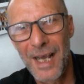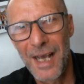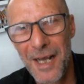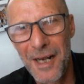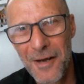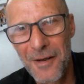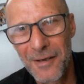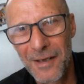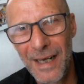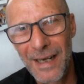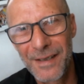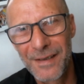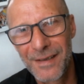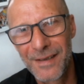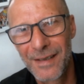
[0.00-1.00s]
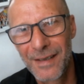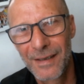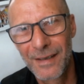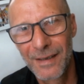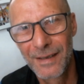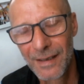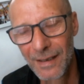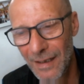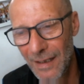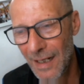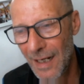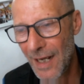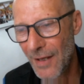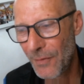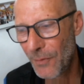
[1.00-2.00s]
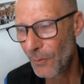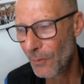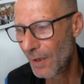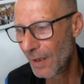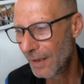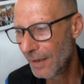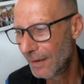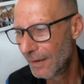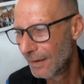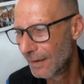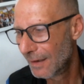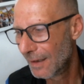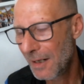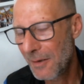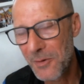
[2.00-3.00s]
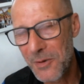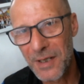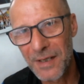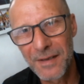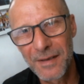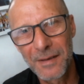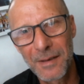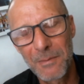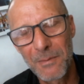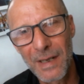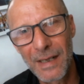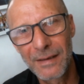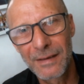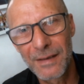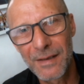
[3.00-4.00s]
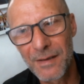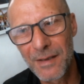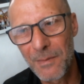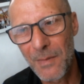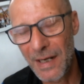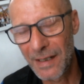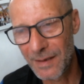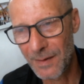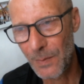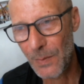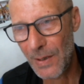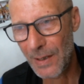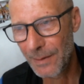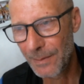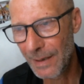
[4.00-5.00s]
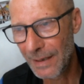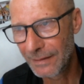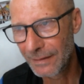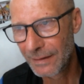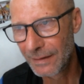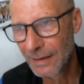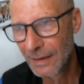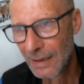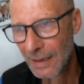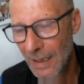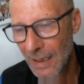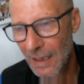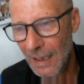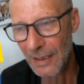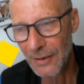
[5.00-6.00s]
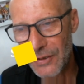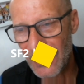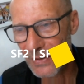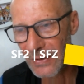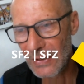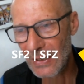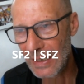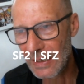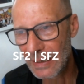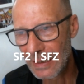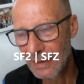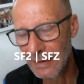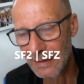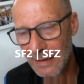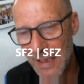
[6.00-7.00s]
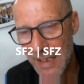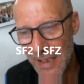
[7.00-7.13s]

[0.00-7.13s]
Hello guys, today I was just in the make some experiment. I just thinking